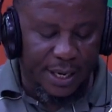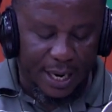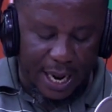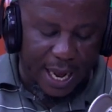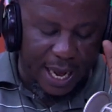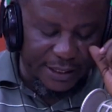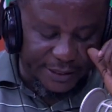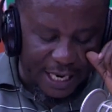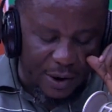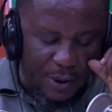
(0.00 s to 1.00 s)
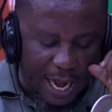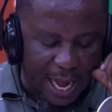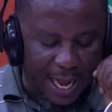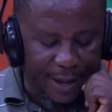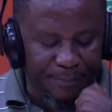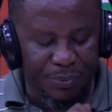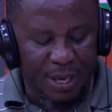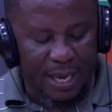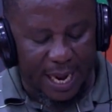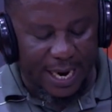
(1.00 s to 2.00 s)
and Chewa
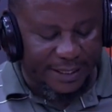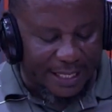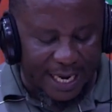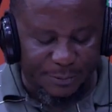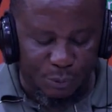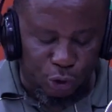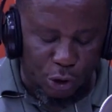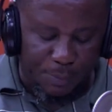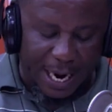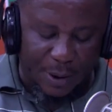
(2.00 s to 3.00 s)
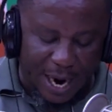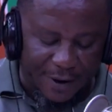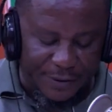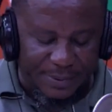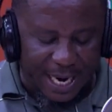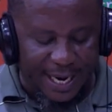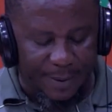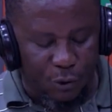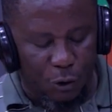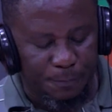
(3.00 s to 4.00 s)
and a Challenge Bookshop AYFM that
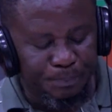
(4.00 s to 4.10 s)
demo